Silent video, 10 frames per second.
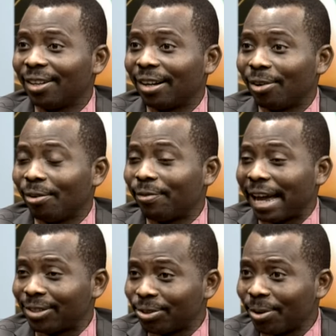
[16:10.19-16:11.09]
Your
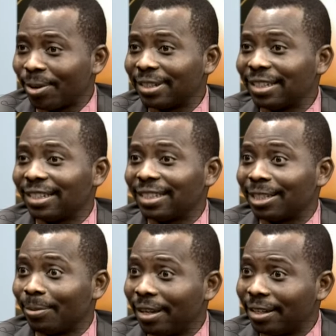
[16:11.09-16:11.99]
visor is
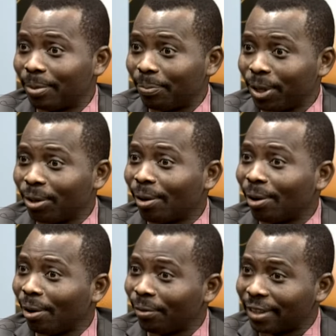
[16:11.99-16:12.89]
a, is P P E. Your
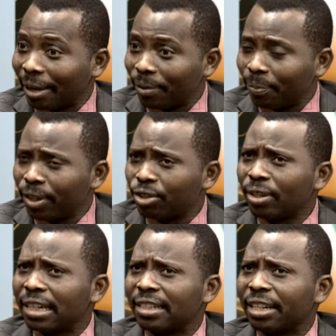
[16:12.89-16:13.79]
gloves are P P E. So
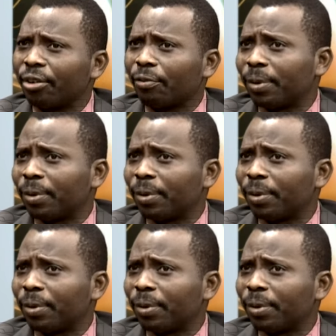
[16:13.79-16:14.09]
there's degree of